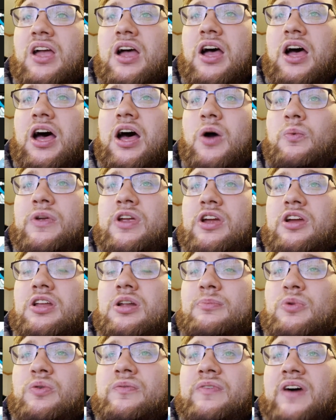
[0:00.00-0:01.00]
We are
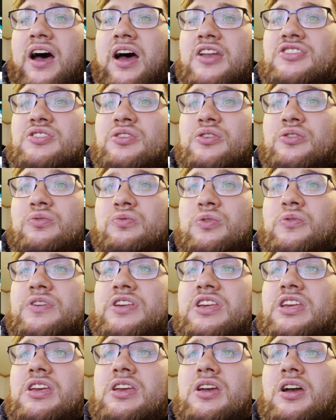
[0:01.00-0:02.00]
going to move on to
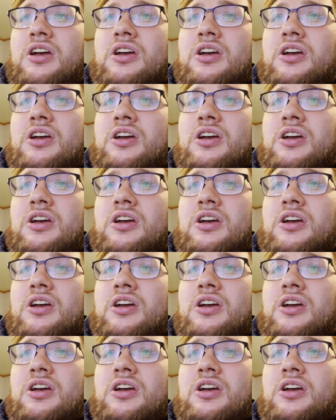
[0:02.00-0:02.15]
Grookey.